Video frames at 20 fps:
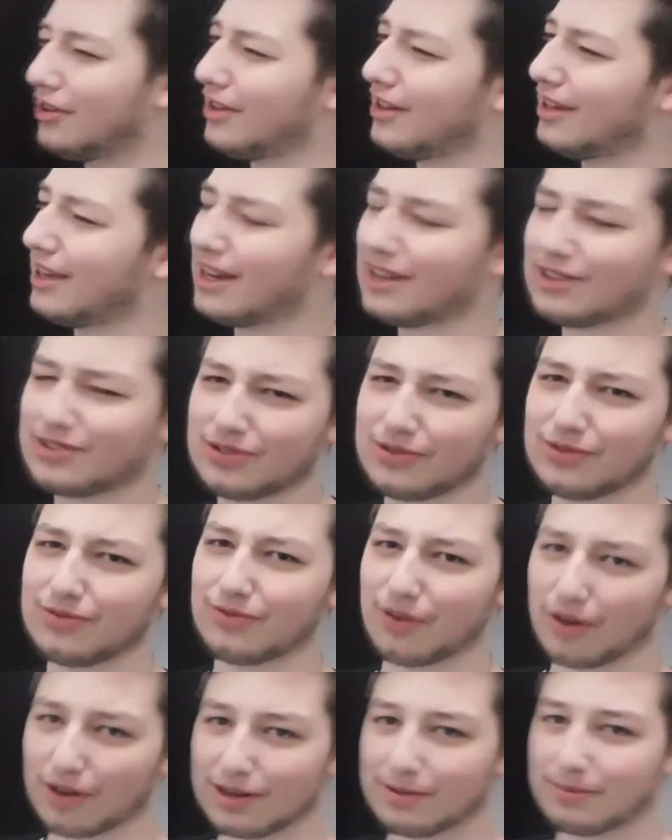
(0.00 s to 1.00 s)
the actual
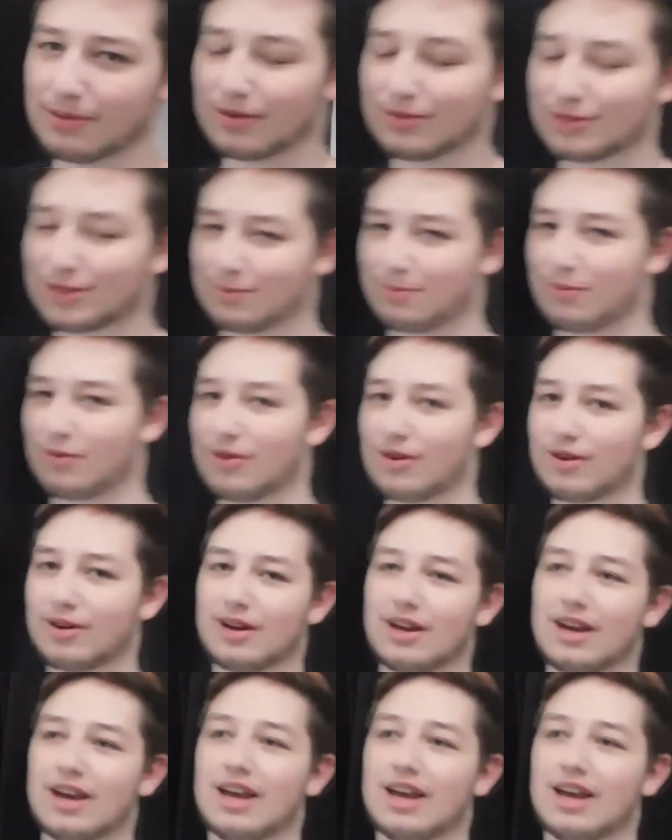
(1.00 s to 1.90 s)
volleyball sport